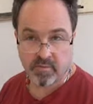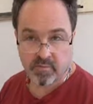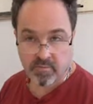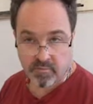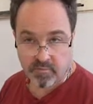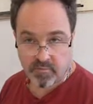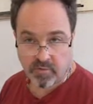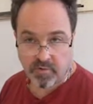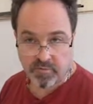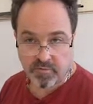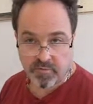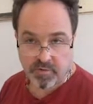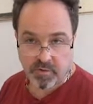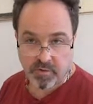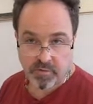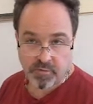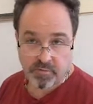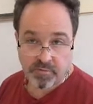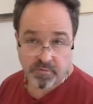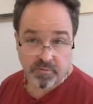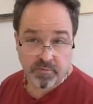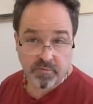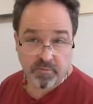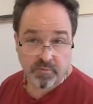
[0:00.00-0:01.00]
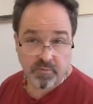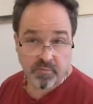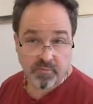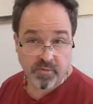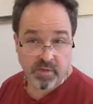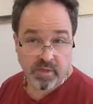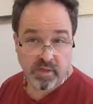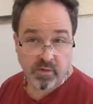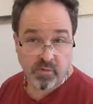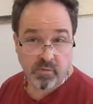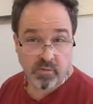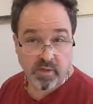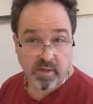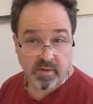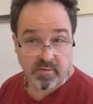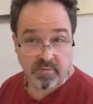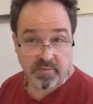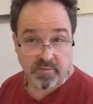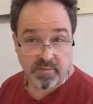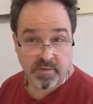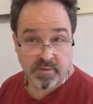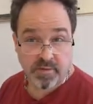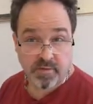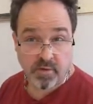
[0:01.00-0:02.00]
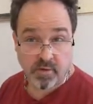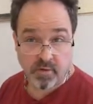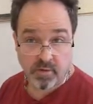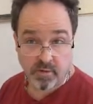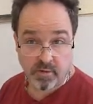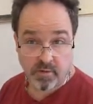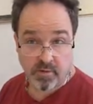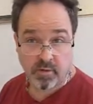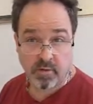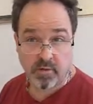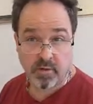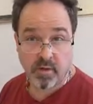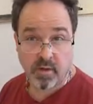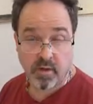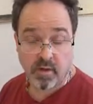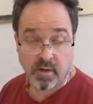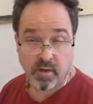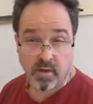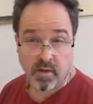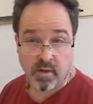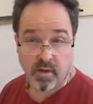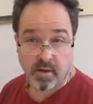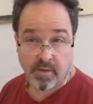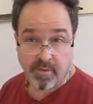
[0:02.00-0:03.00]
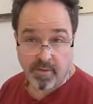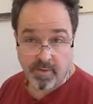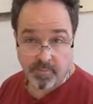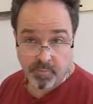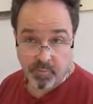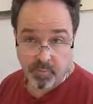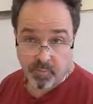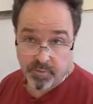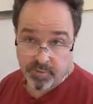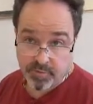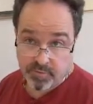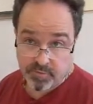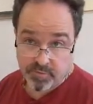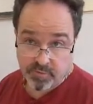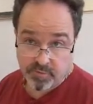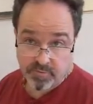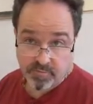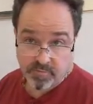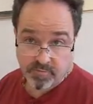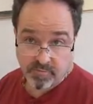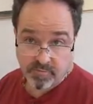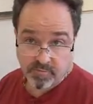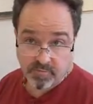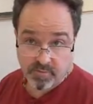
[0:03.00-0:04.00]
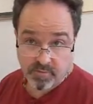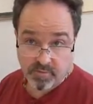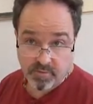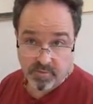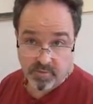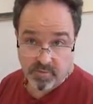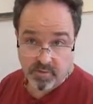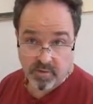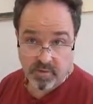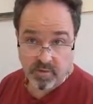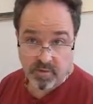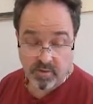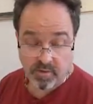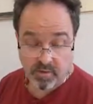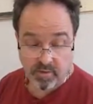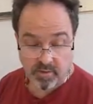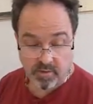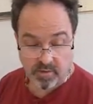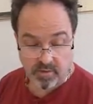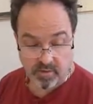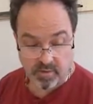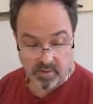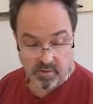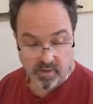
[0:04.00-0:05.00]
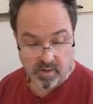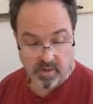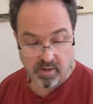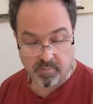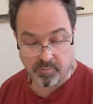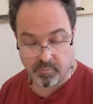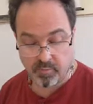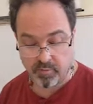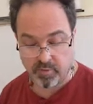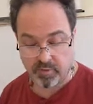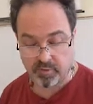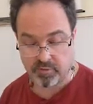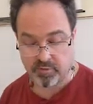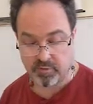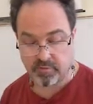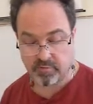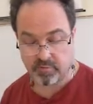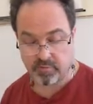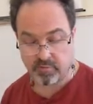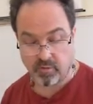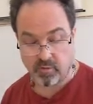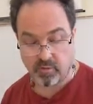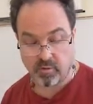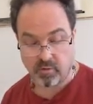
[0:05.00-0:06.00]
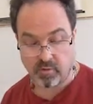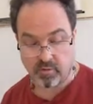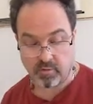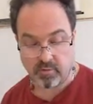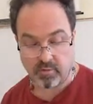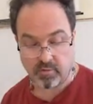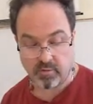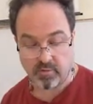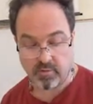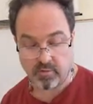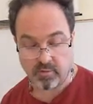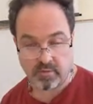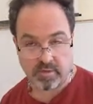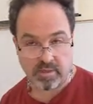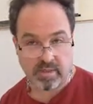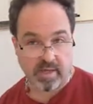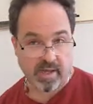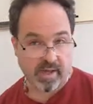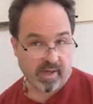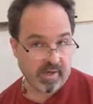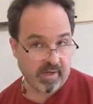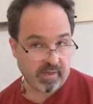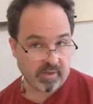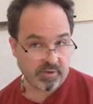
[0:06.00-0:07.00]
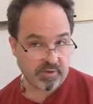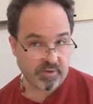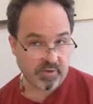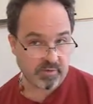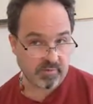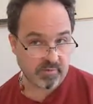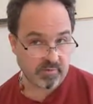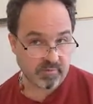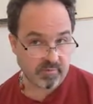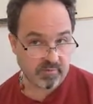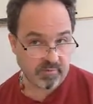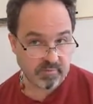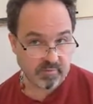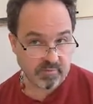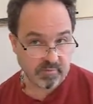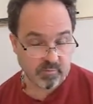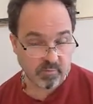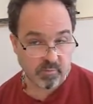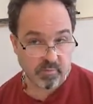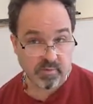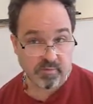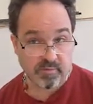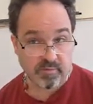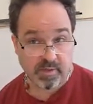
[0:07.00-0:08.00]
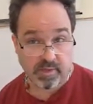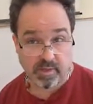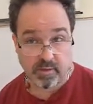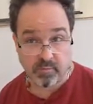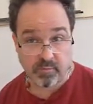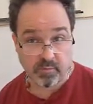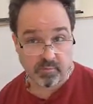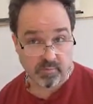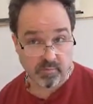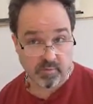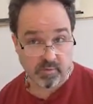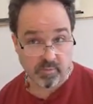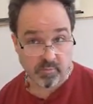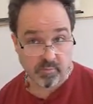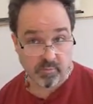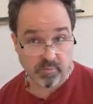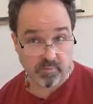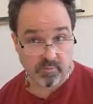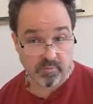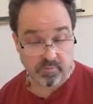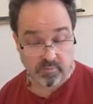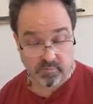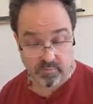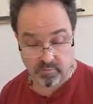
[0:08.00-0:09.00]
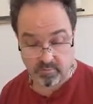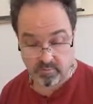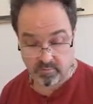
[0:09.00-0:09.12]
Saucier, this is a video lesson on operations. Operations are the actions we take with numbers.